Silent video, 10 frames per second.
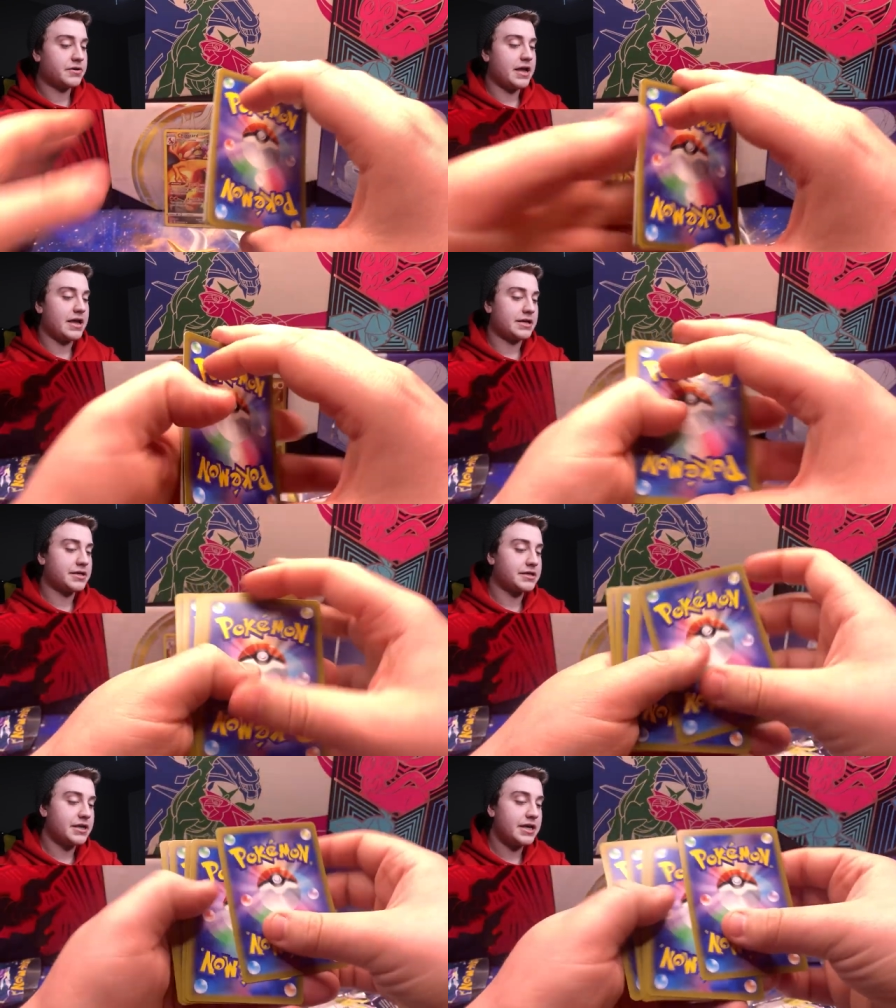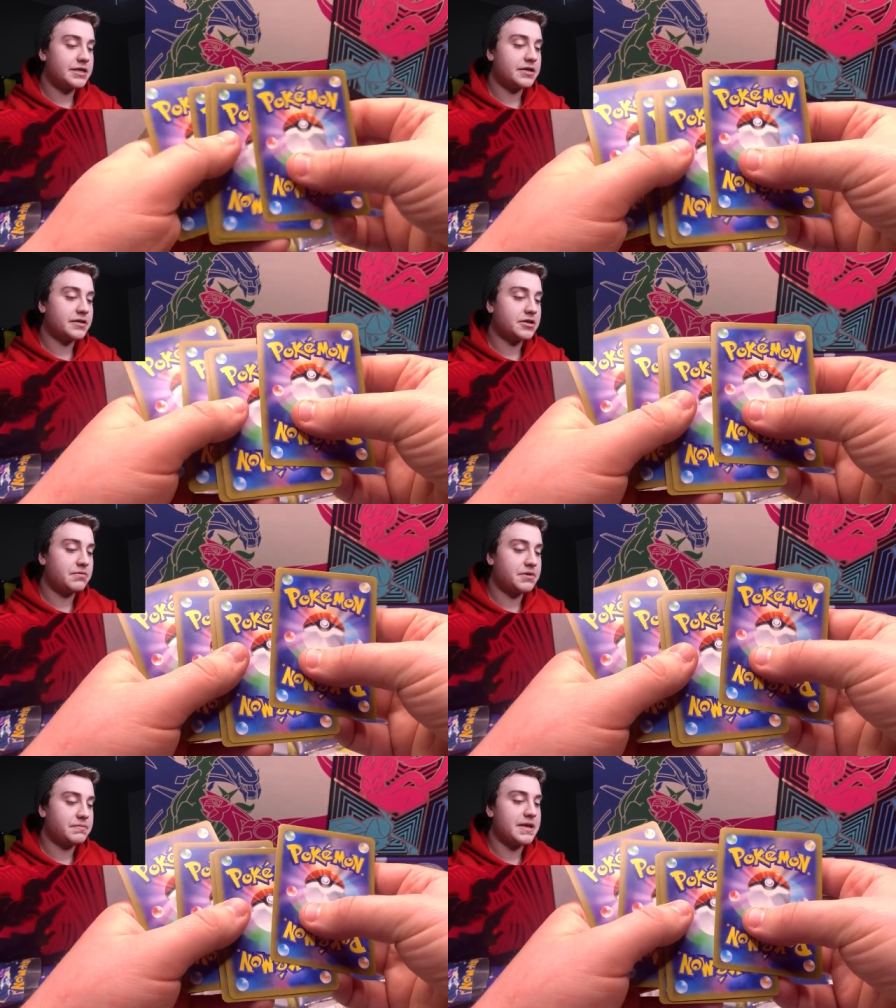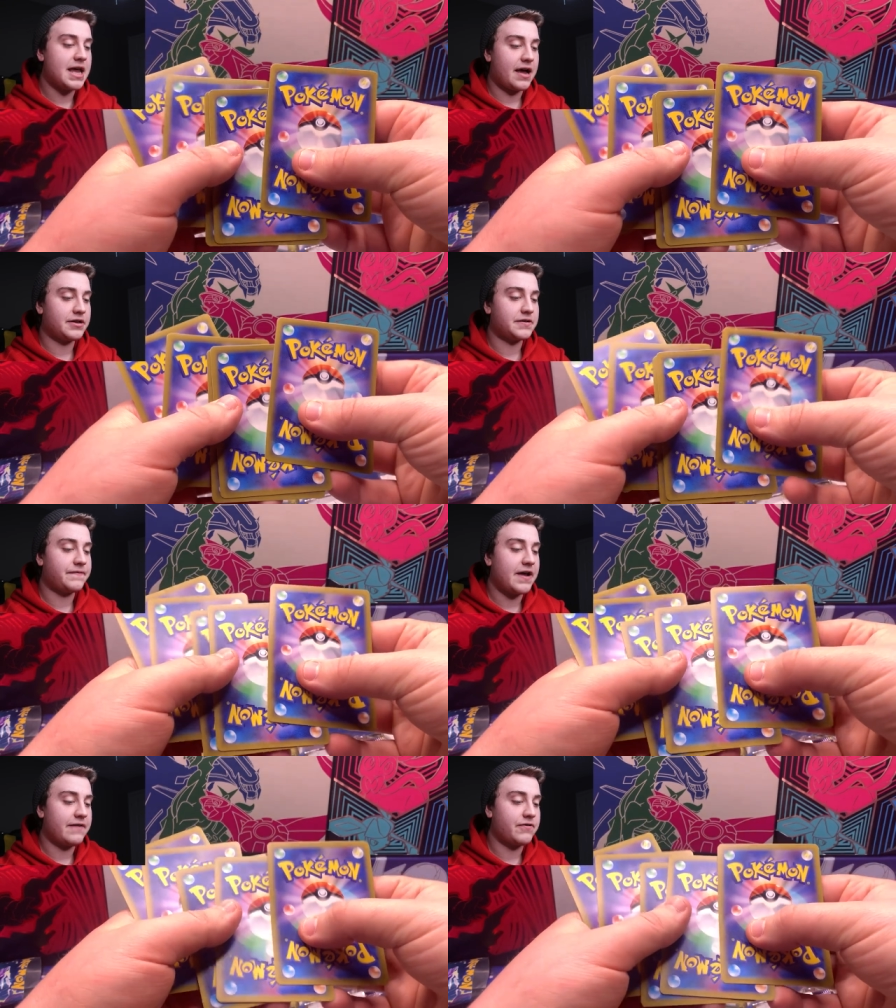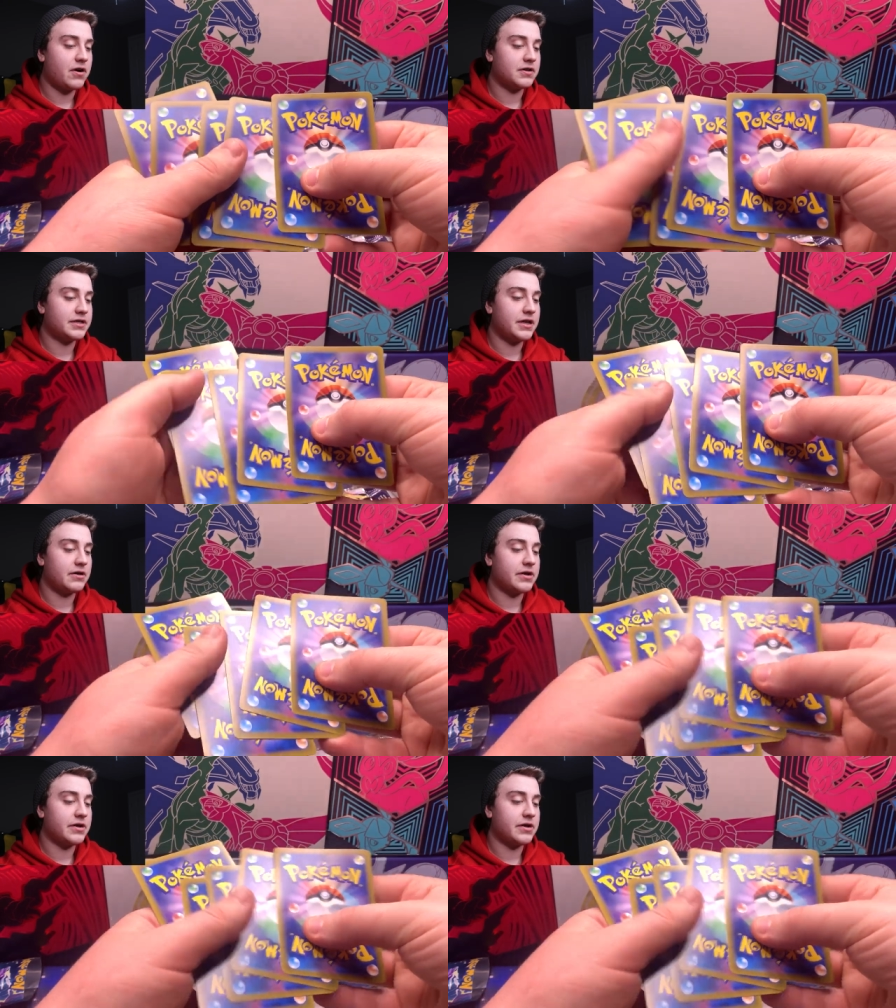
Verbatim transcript: Okay, yes, because it is just, should just be, yeah, just five cards in there.